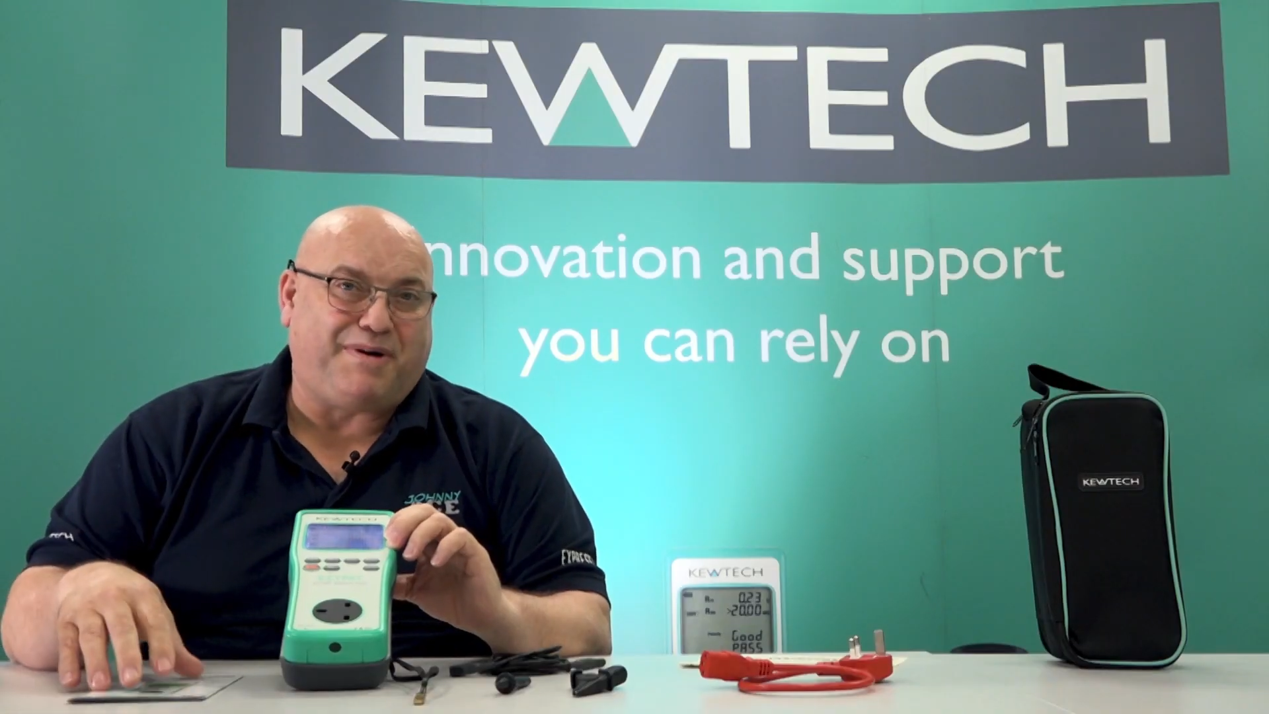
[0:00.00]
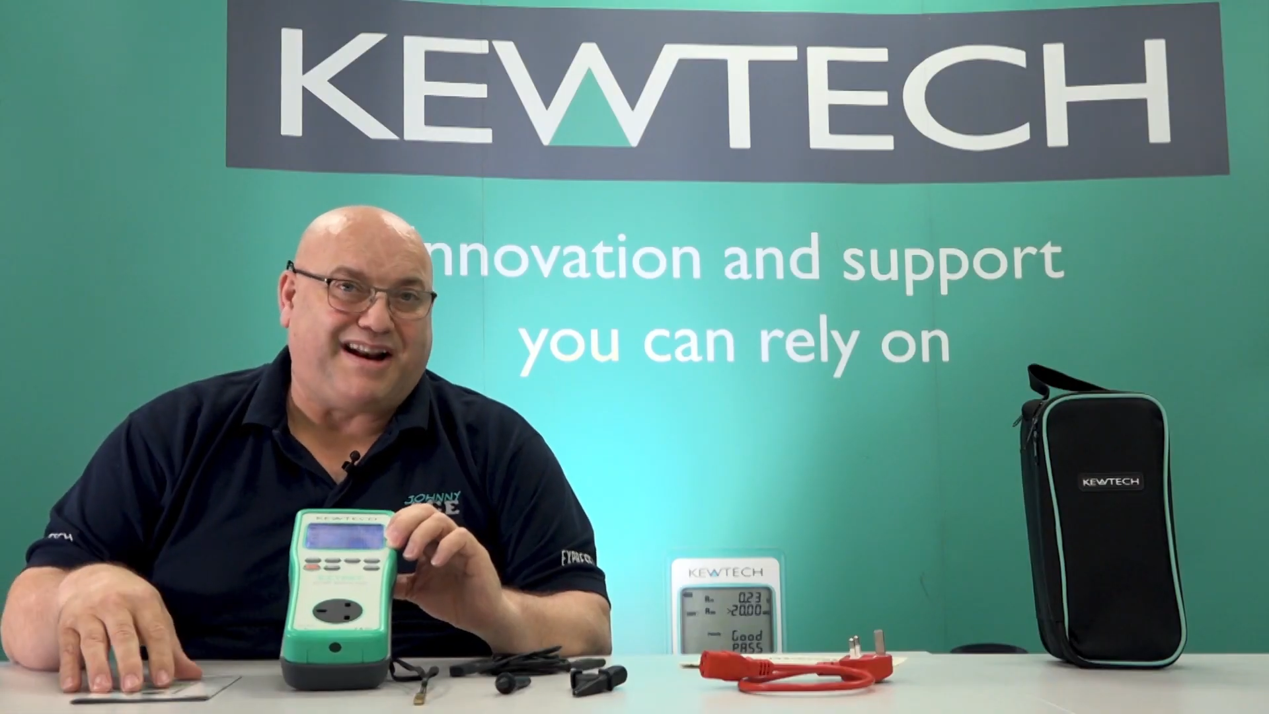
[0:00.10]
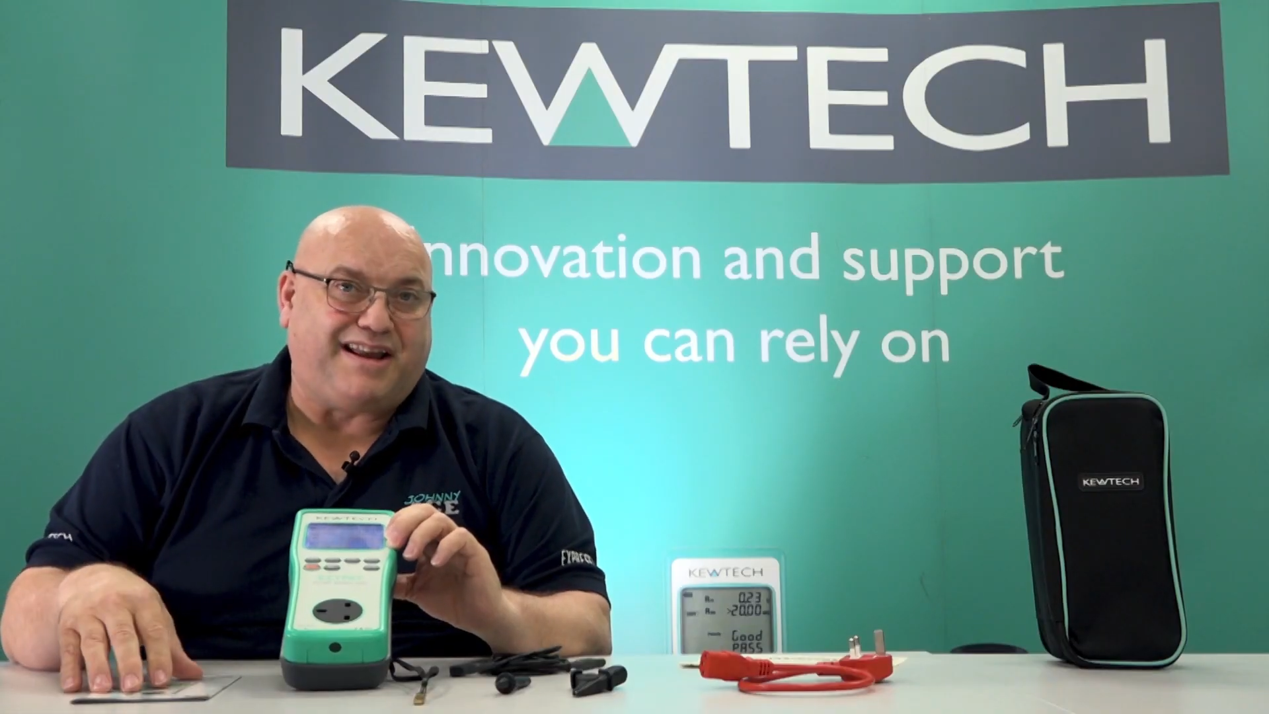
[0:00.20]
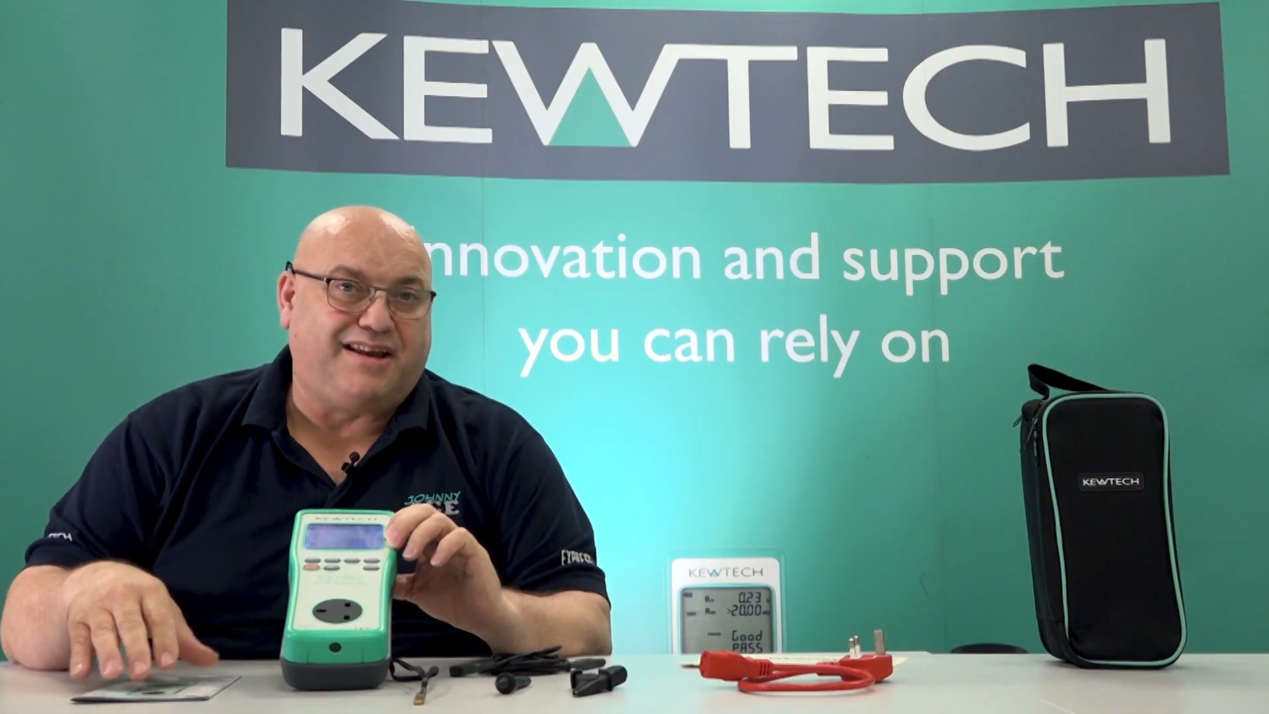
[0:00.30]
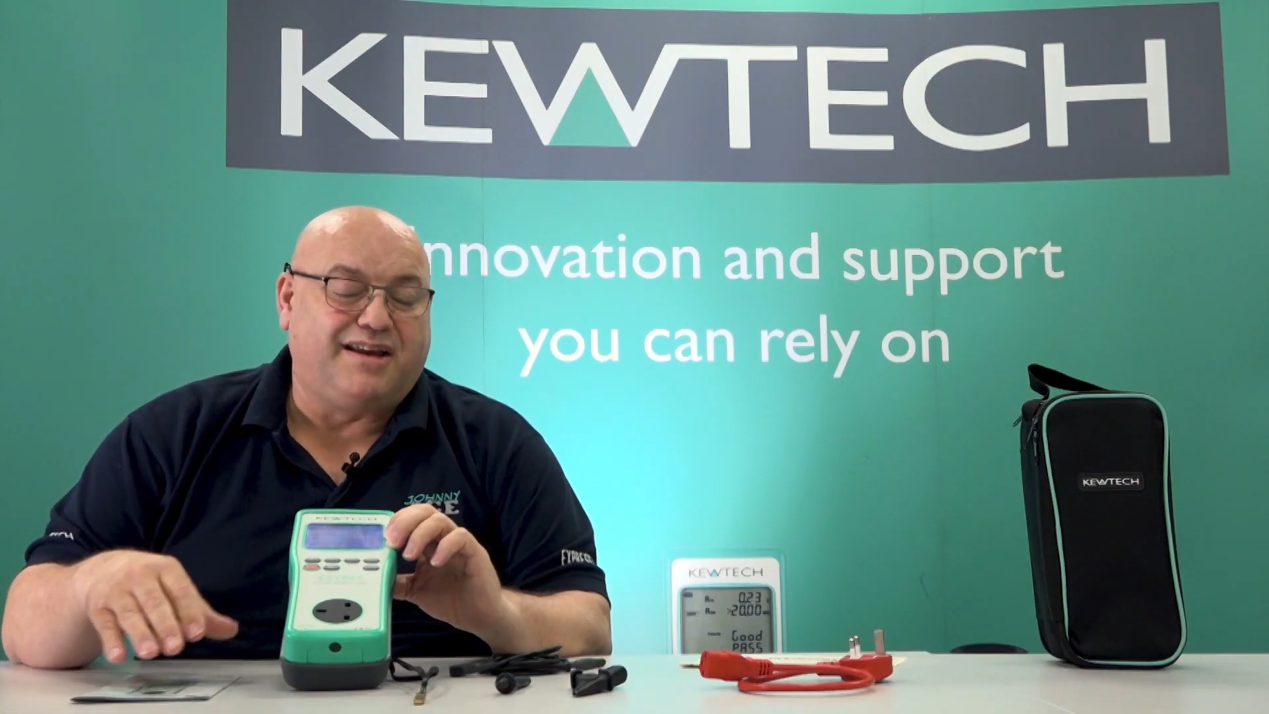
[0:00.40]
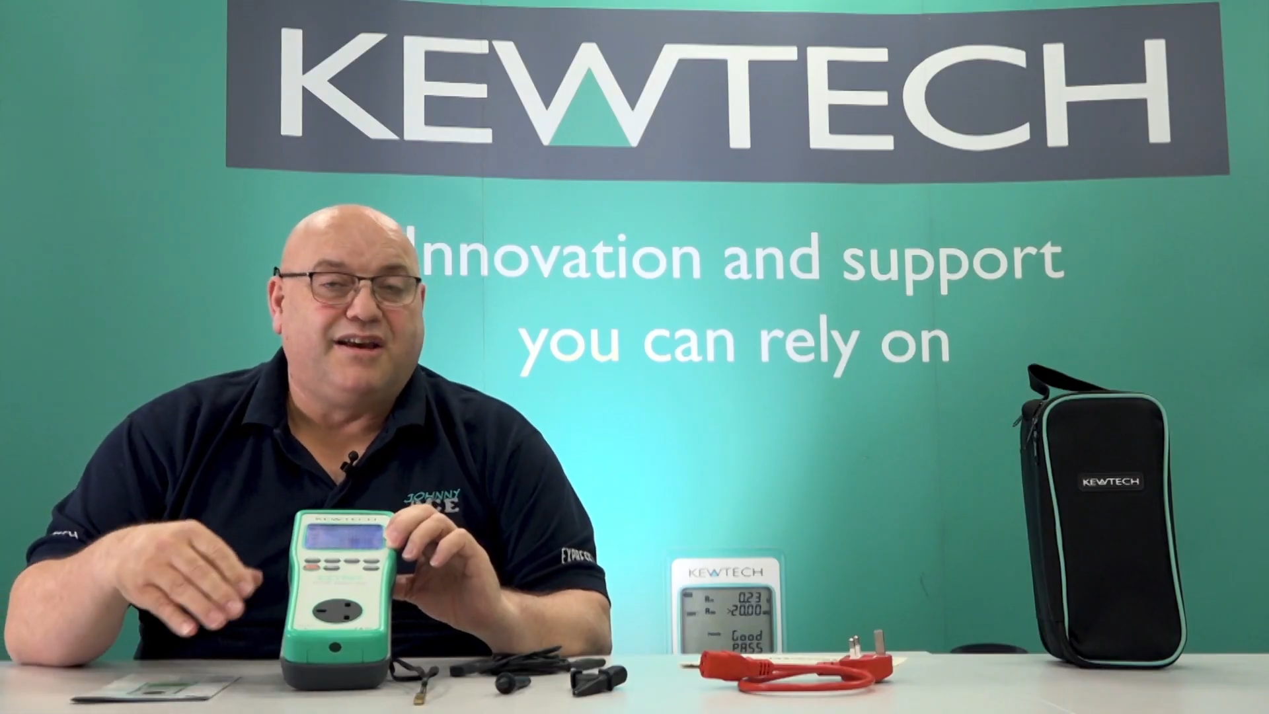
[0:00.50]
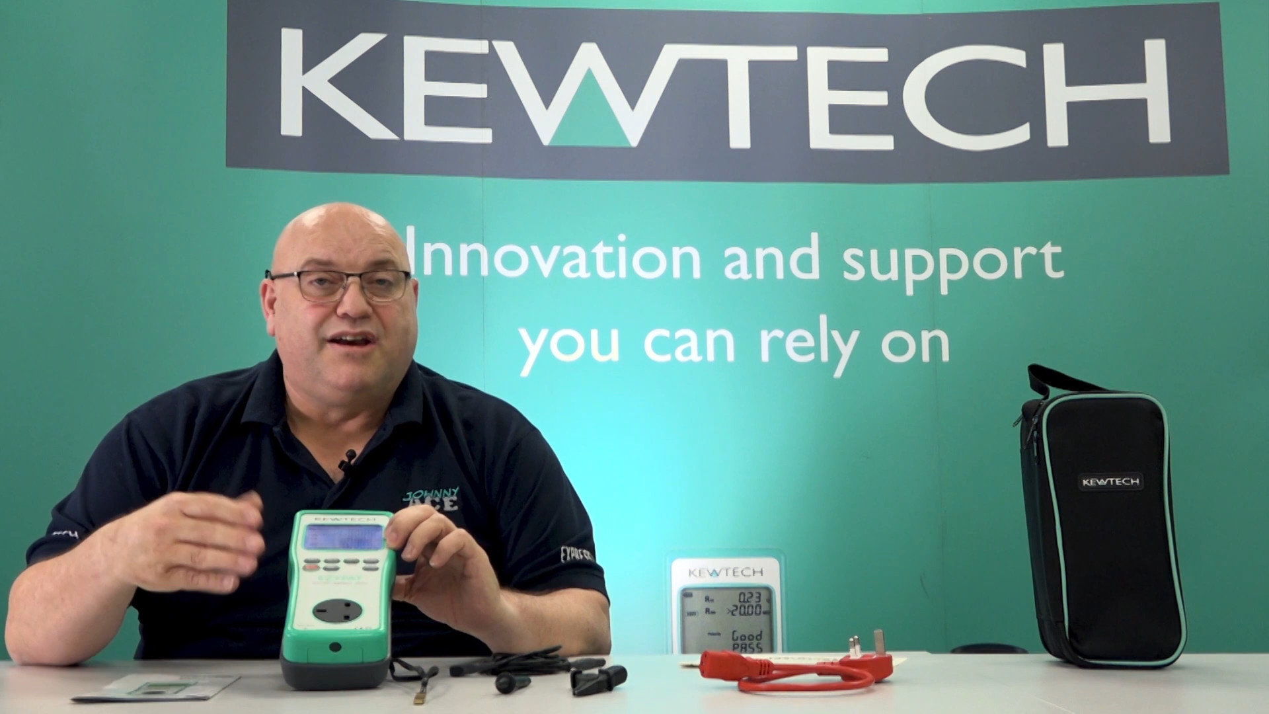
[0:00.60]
panic,